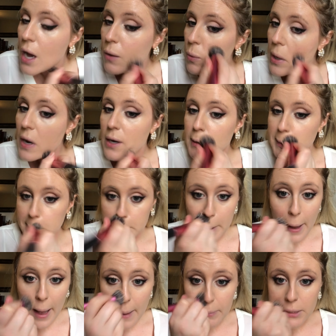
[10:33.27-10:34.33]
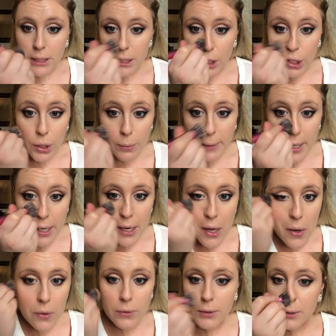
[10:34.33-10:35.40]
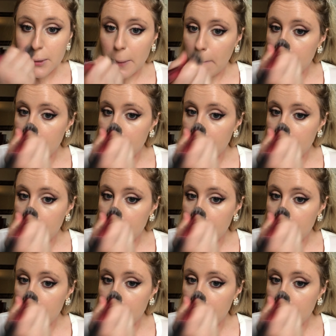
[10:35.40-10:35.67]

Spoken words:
Where it stops, nobody knows.